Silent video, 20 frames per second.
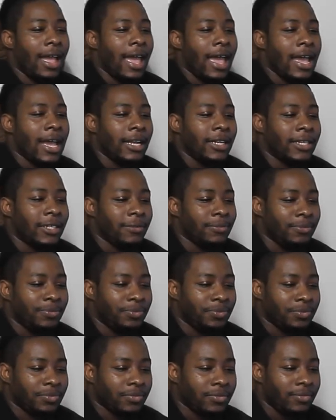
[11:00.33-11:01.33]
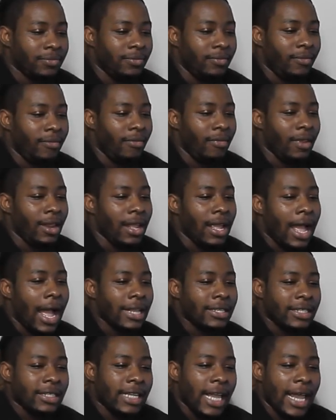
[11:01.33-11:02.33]
And
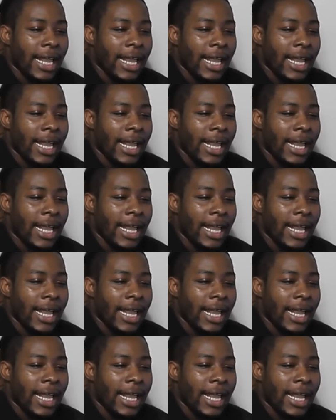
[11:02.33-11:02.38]
I just